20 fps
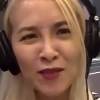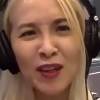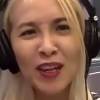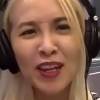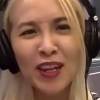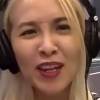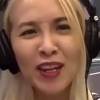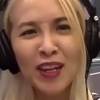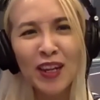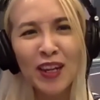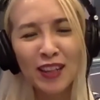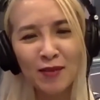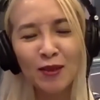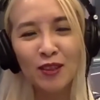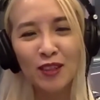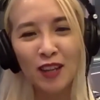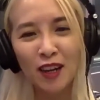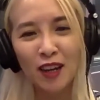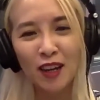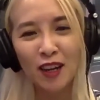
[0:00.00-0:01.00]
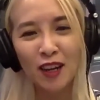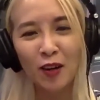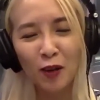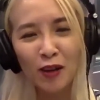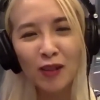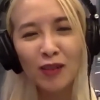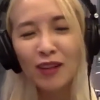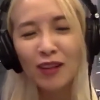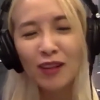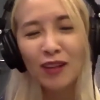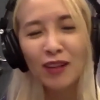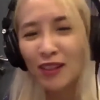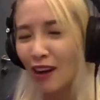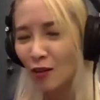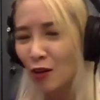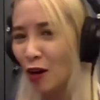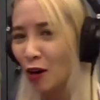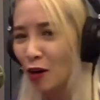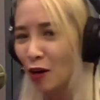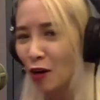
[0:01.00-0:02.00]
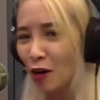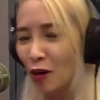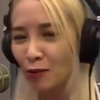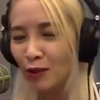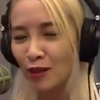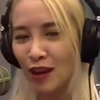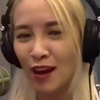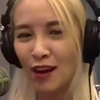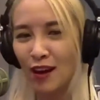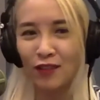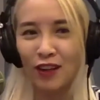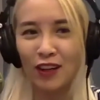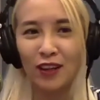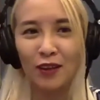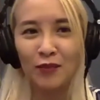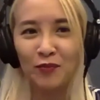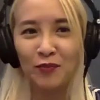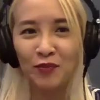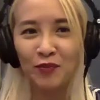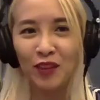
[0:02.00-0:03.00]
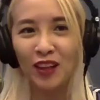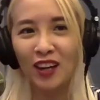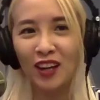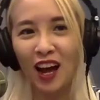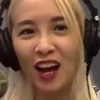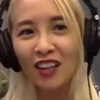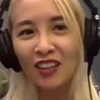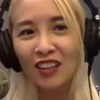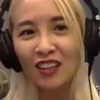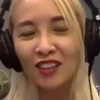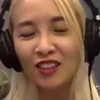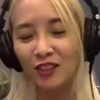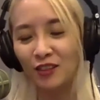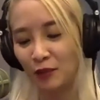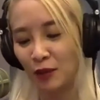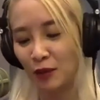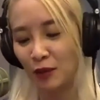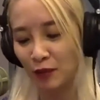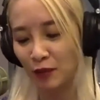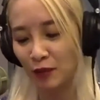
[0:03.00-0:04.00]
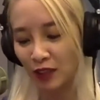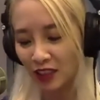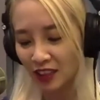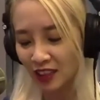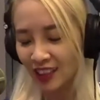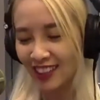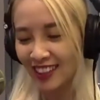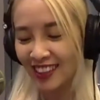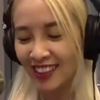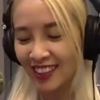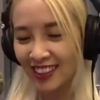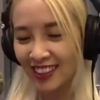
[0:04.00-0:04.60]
when I came to your home to have lunch, remember?